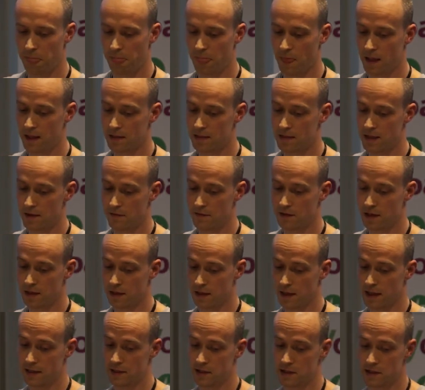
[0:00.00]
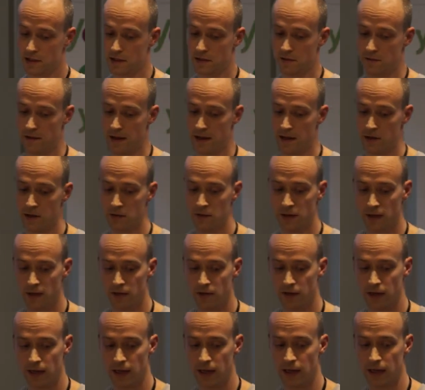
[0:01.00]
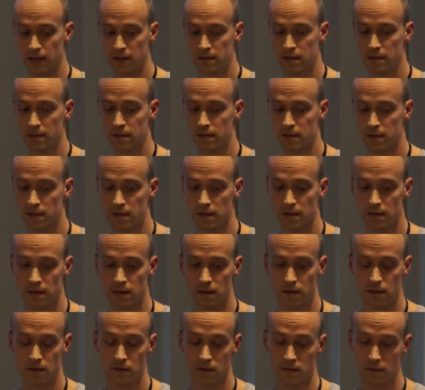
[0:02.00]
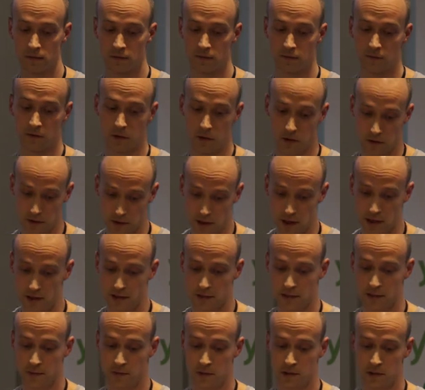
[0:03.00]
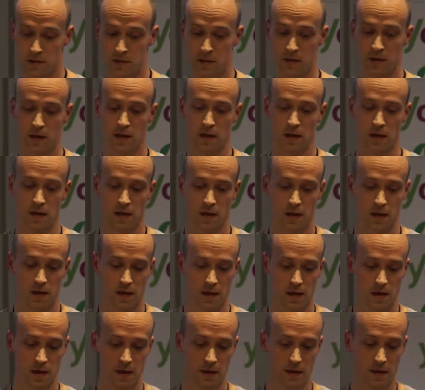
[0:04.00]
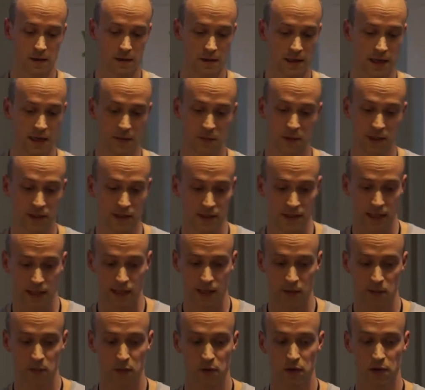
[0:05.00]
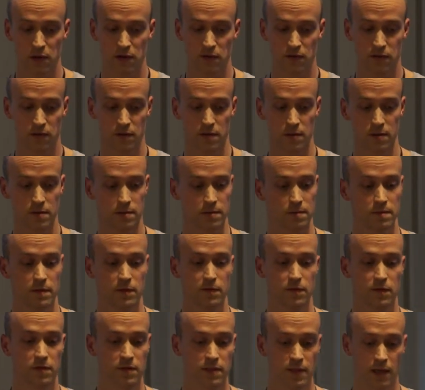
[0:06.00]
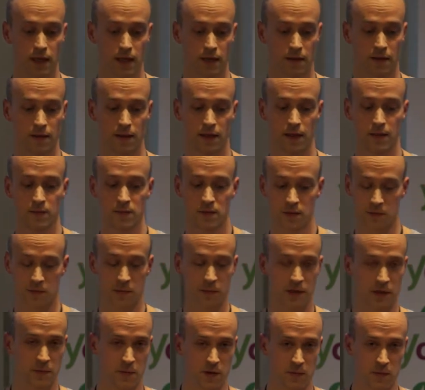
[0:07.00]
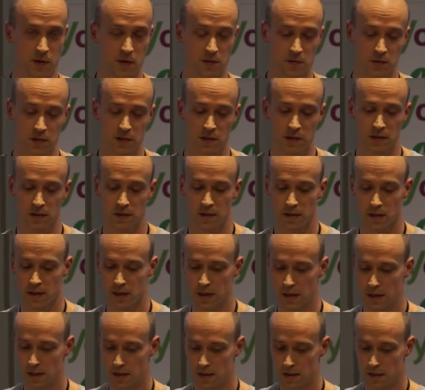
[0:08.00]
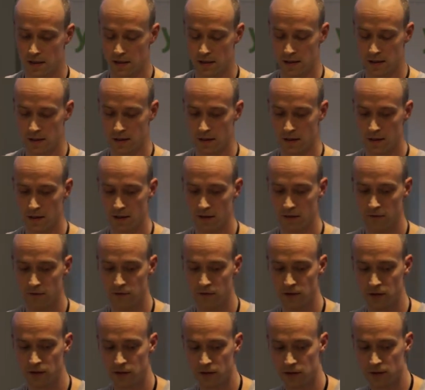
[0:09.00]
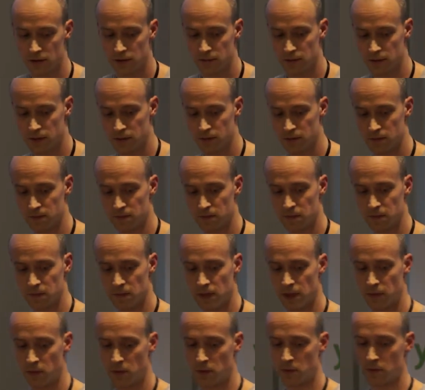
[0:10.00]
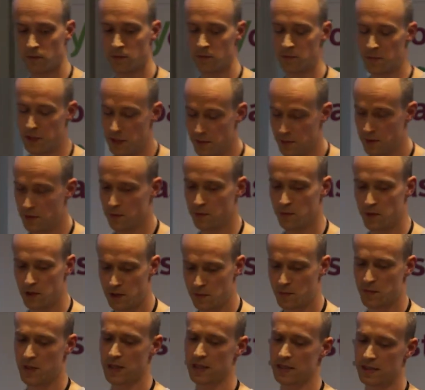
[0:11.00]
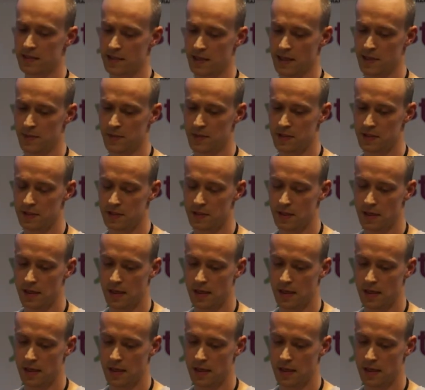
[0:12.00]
It's definitely additional value that you can add for your customer. It can be a selling point for if you're selling themes or premium option for your premium WordPress themes,